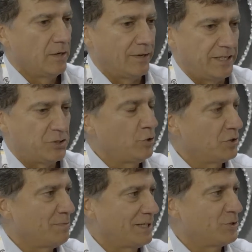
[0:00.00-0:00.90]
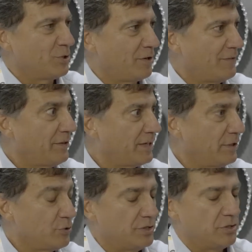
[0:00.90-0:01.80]
at least not as much as a lot of other
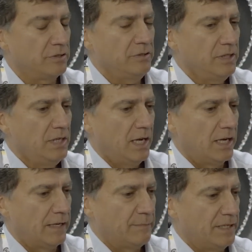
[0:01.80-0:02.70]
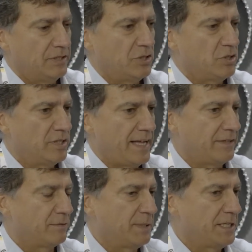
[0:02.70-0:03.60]
countries do. In addition to that,
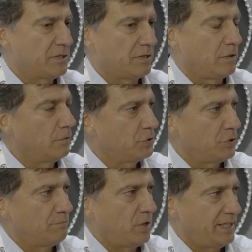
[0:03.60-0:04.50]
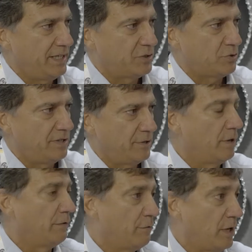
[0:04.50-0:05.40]
because of the long-term mining history, there are
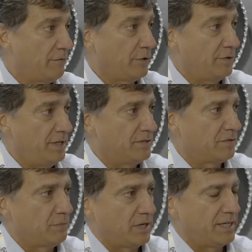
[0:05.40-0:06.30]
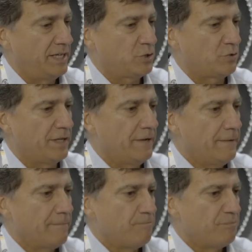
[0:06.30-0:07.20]
over 500 years of mining history.
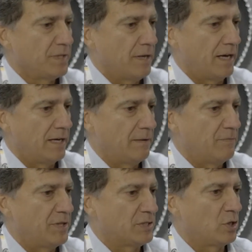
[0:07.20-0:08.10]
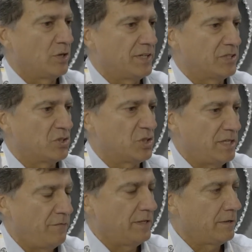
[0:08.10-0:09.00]
There's a
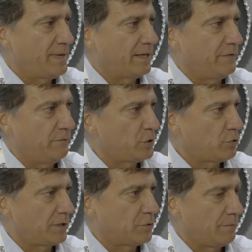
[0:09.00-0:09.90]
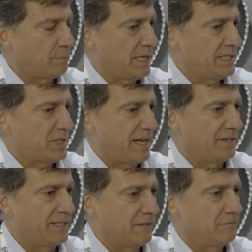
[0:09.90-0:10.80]
significant amount of infrastructure in place,
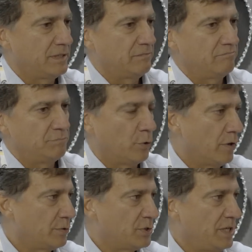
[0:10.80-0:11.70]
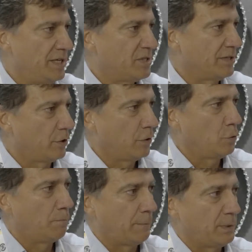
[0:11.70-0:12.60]
and government, bureaucracies and the
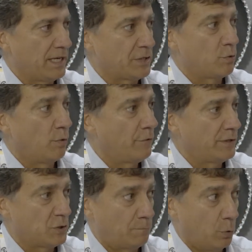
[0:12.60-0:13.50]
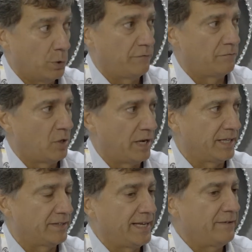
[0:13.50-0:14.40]
local population are all very supportive of
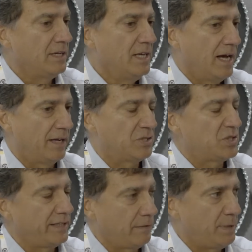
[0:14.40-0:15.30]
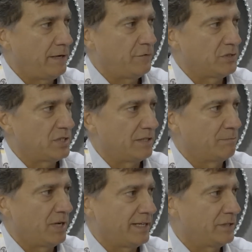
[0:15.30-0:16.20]
mining. They understand the benefits that
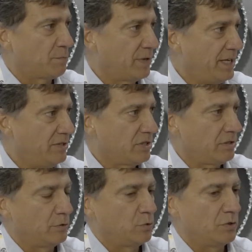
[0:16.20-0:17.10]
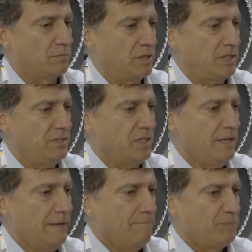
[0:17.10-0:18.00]
mining is bringing to the local communities,
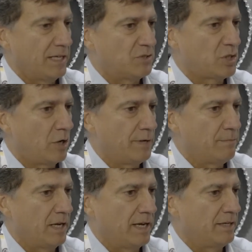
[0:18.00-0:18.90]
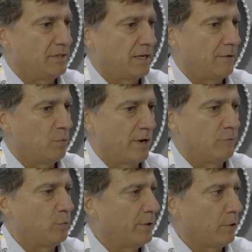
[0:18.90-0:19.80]
and so in
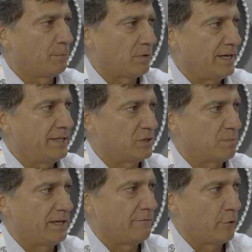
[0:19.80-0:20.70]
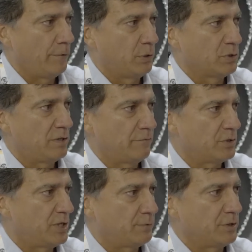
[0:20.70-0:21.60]
wherever we're operating, it's been a very positive
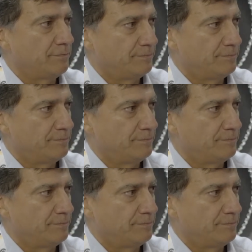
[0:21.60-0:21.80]
reception.